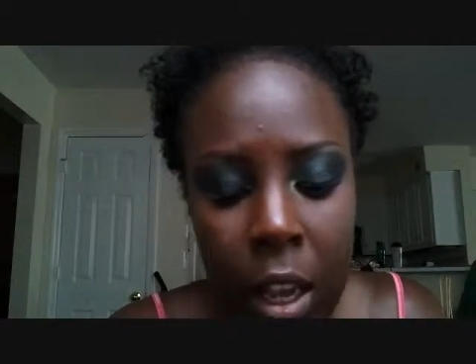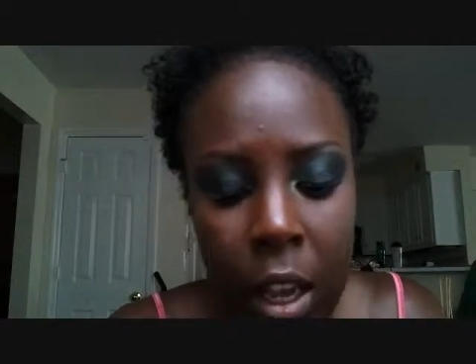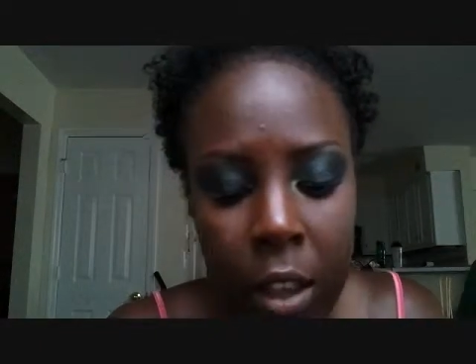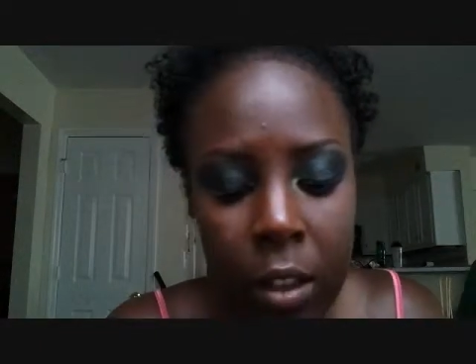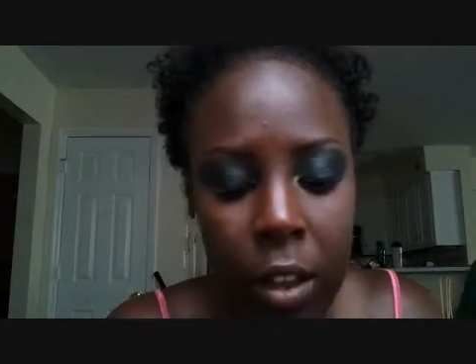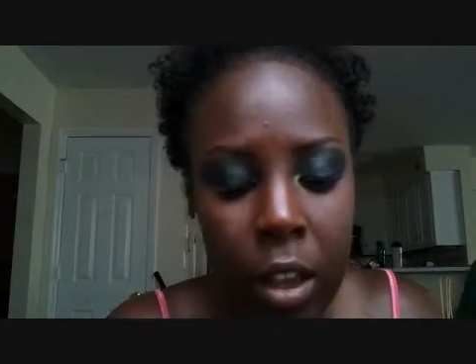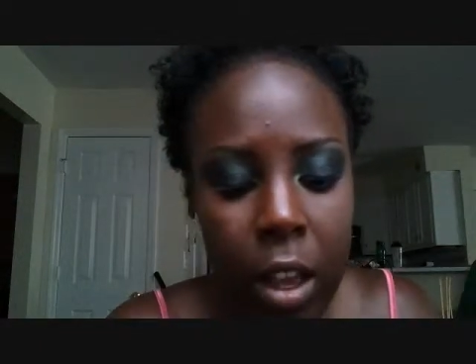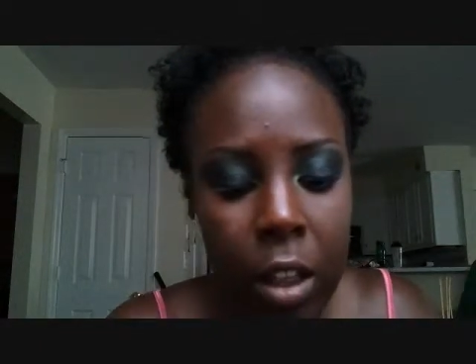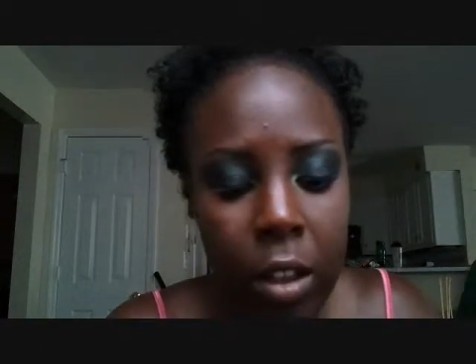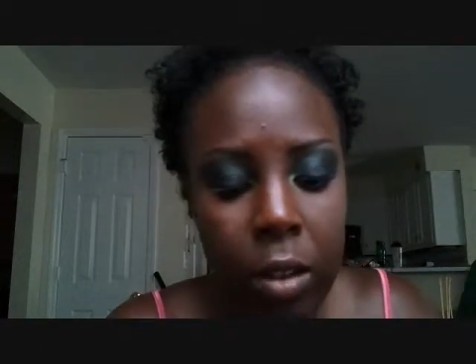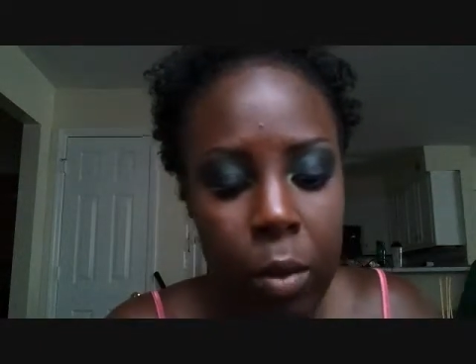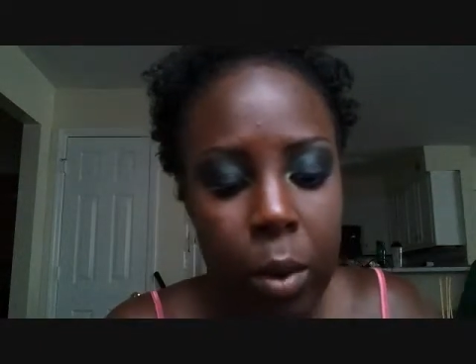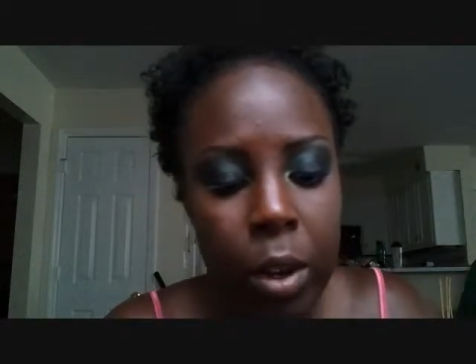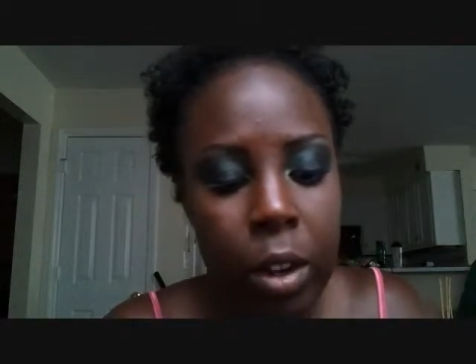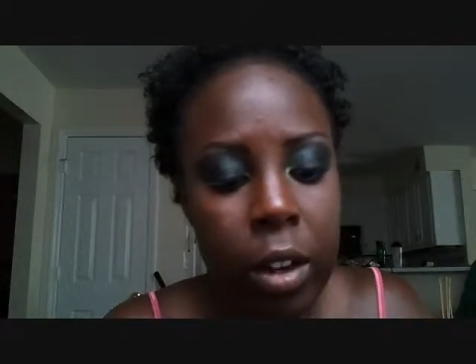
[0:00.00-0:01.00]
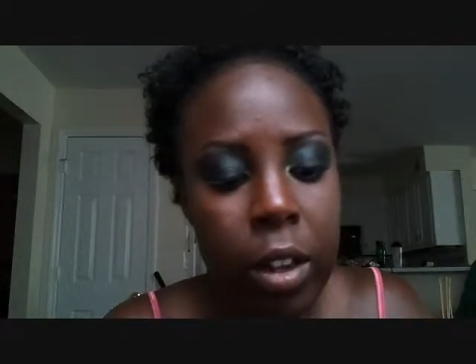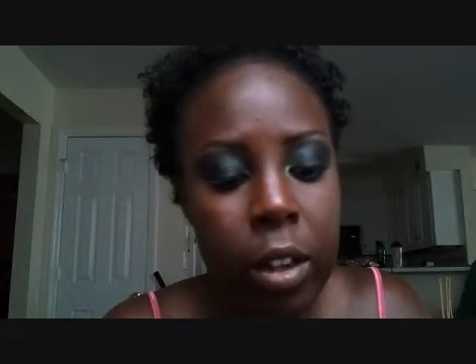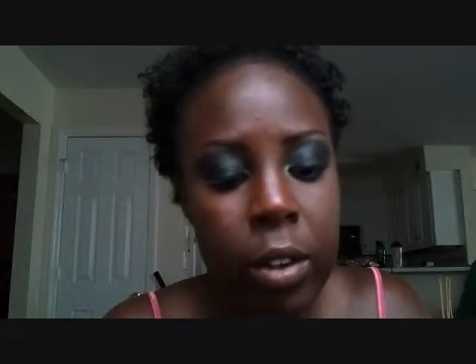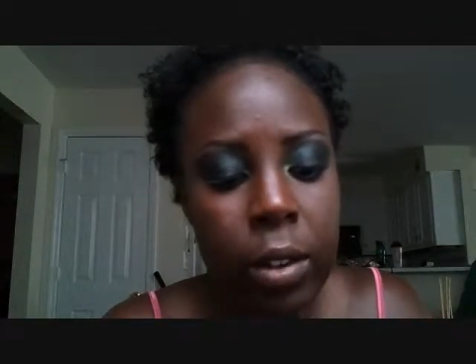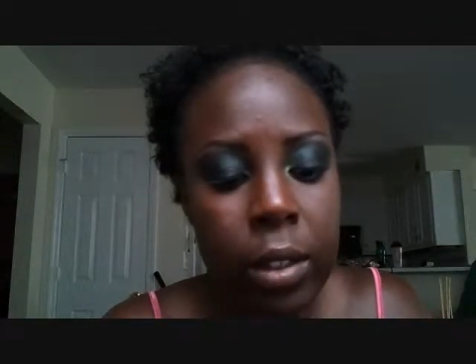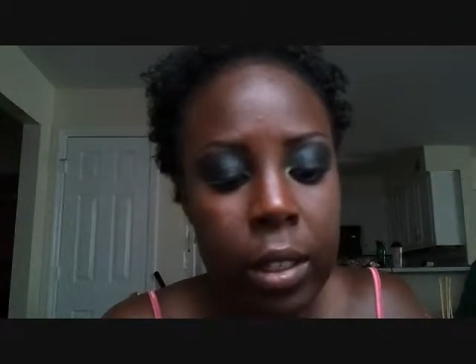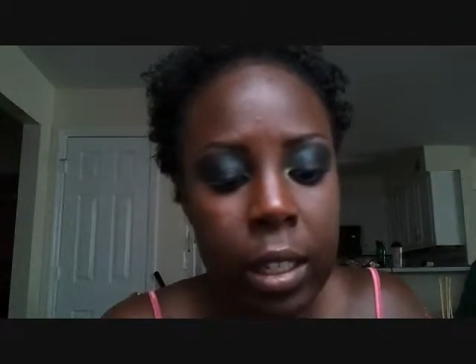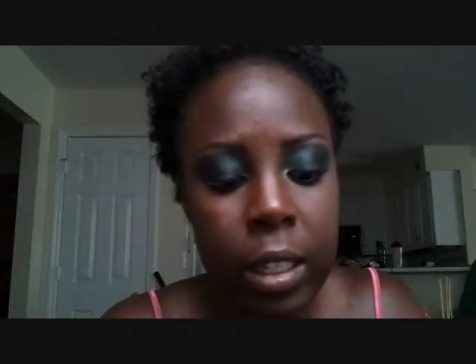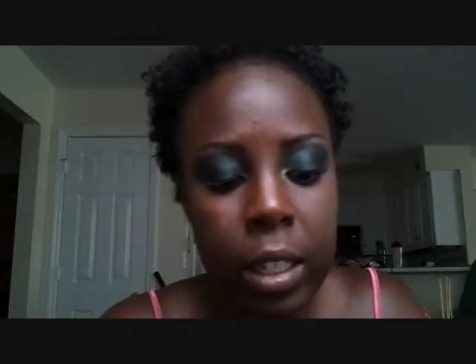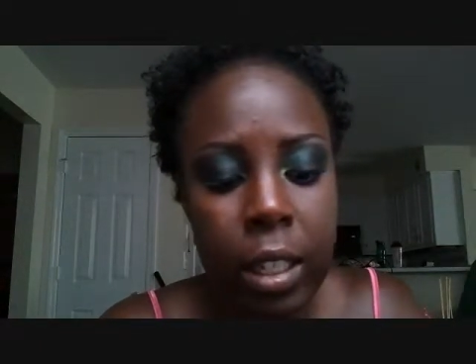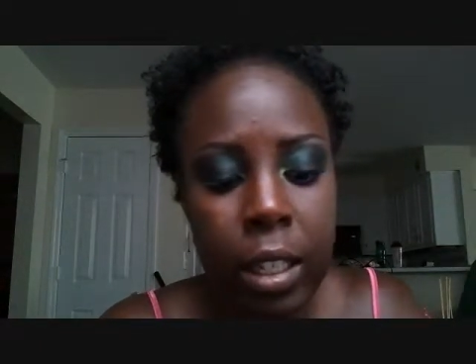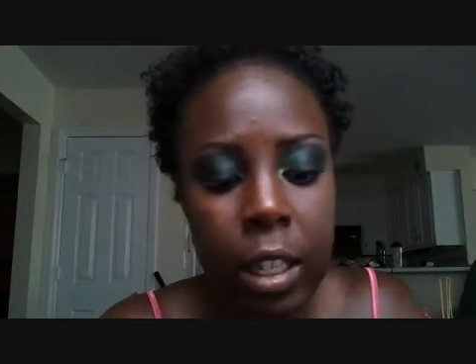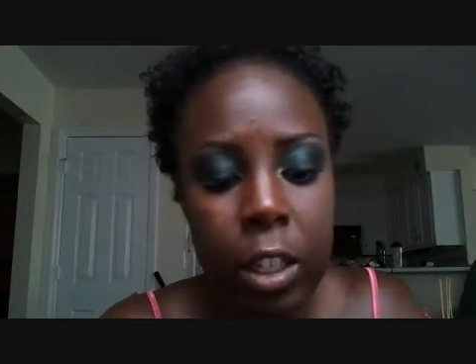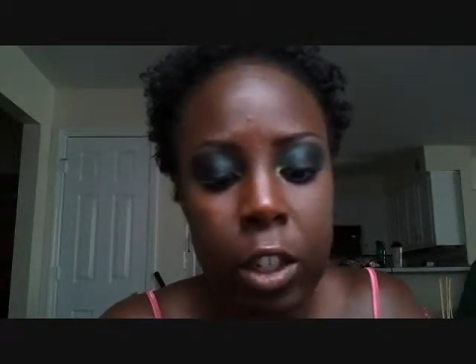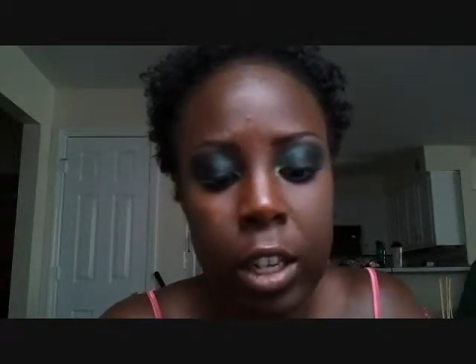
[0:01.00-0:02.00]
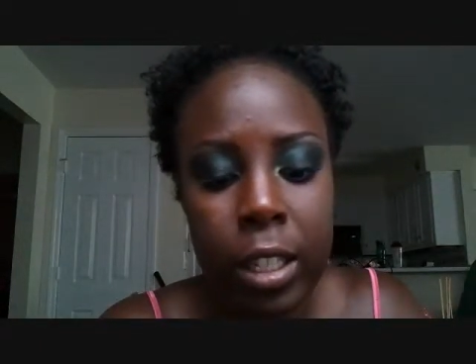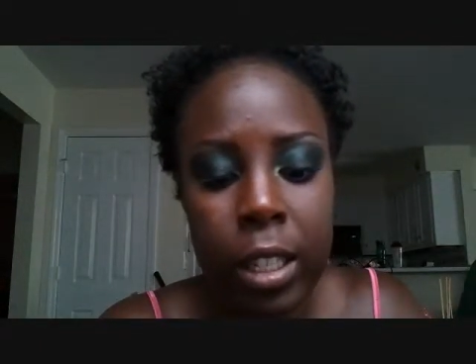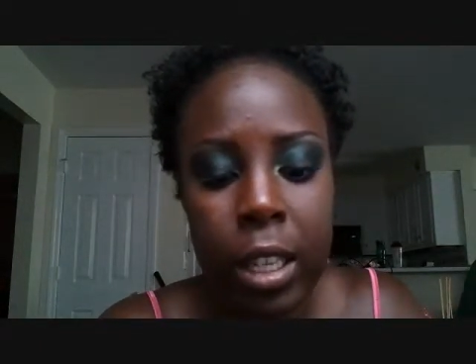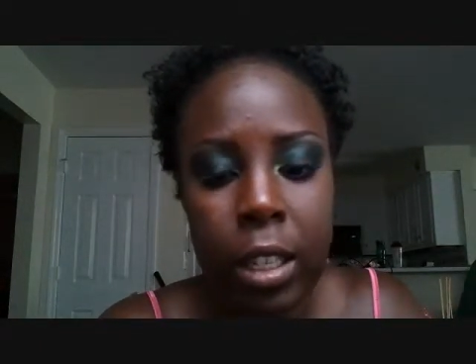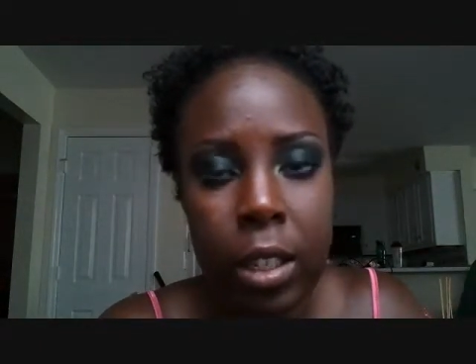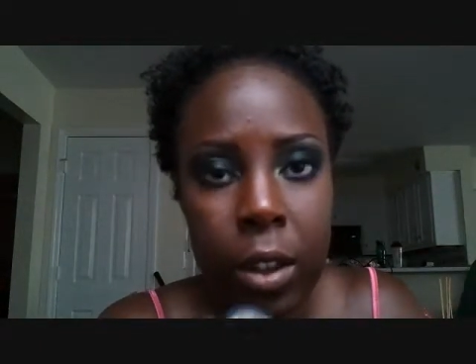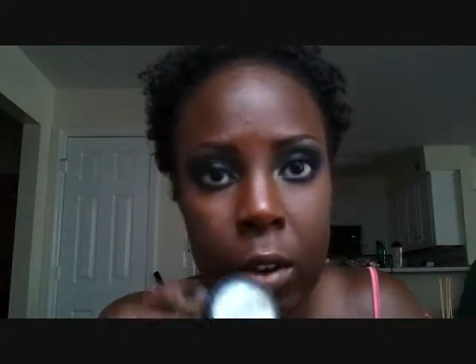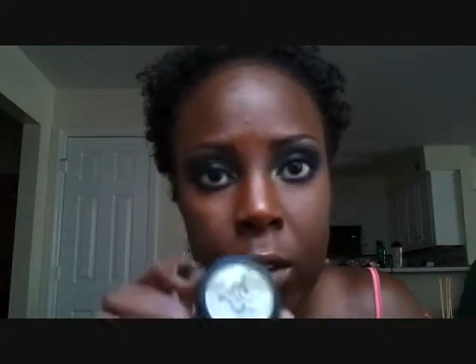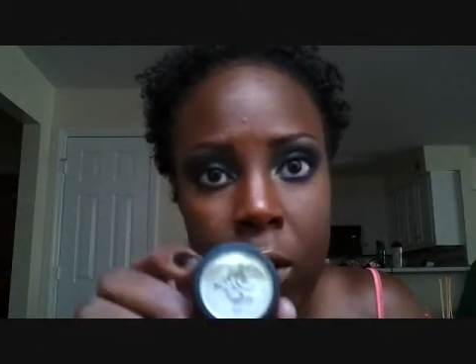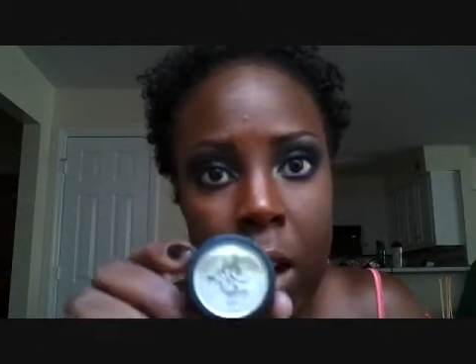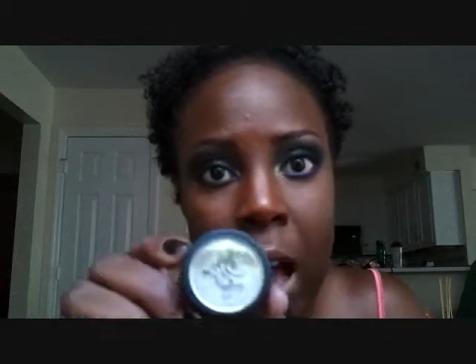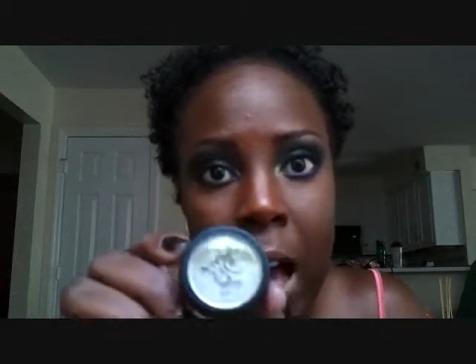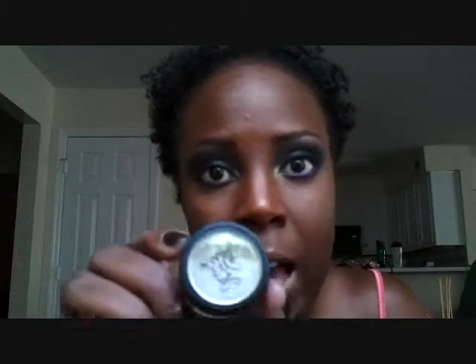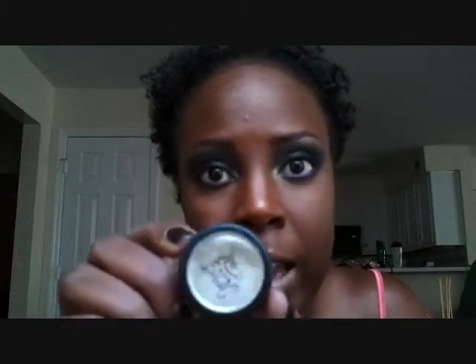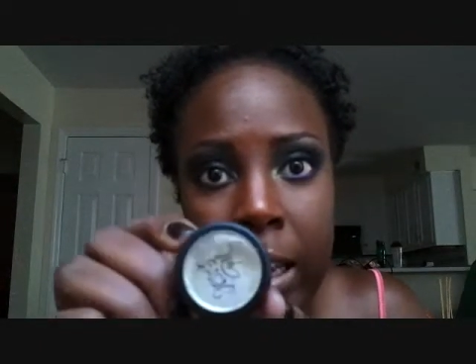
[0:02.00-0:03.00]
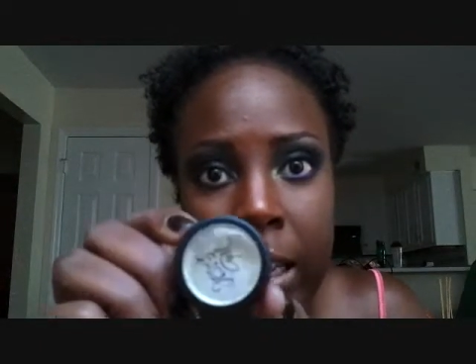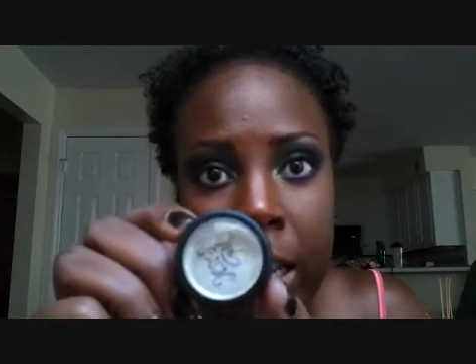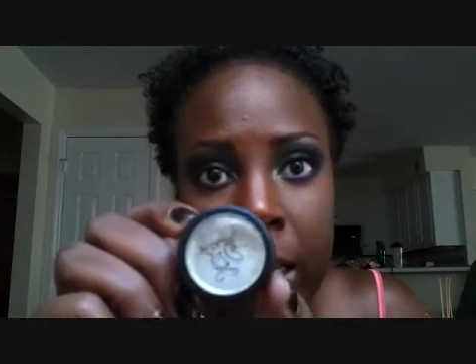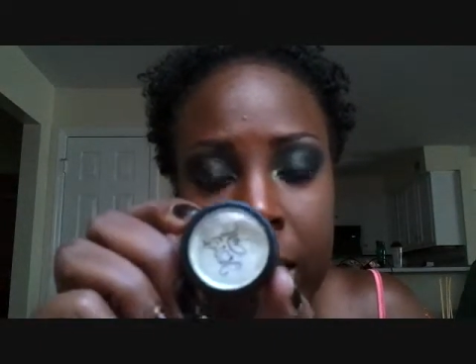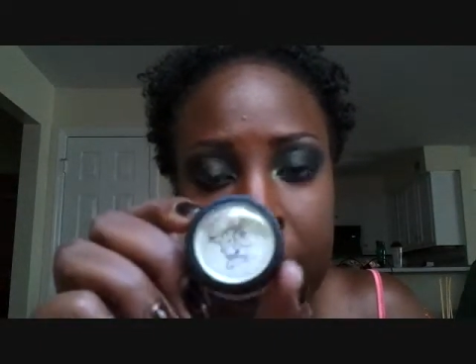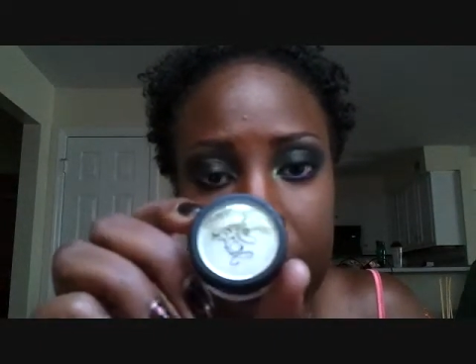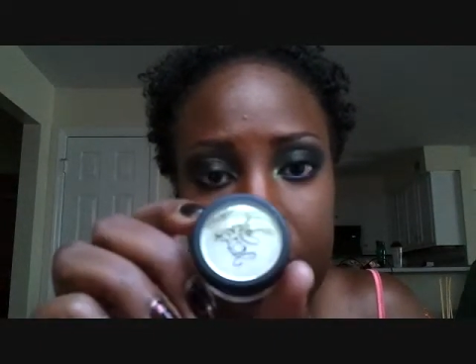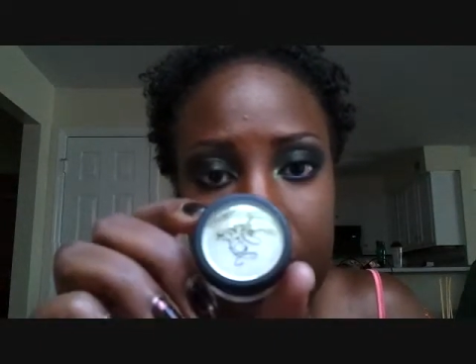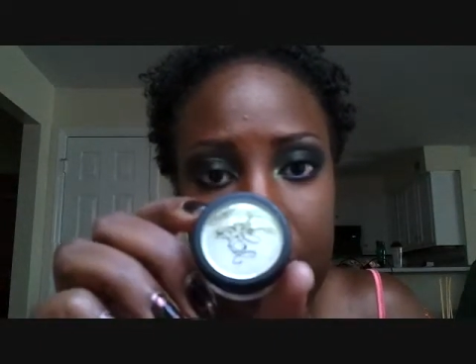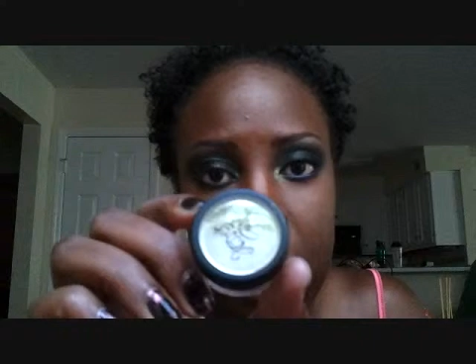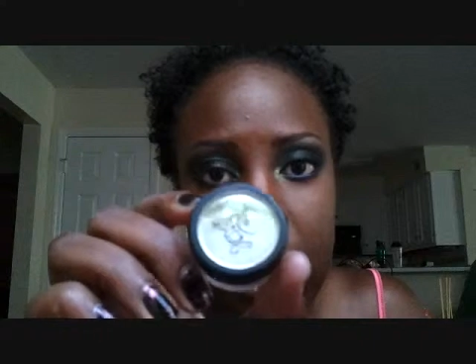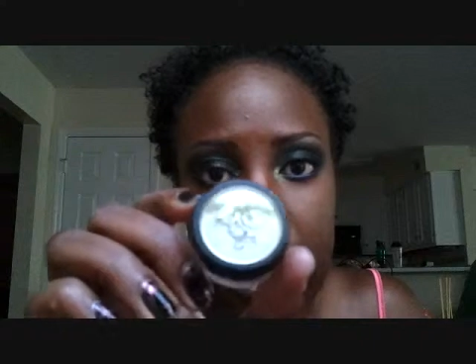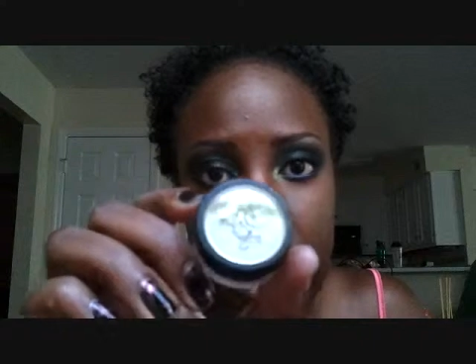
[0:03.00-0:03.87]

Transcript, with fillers: And the color we're going to use, this is a Jessie's Girl Eye Dust,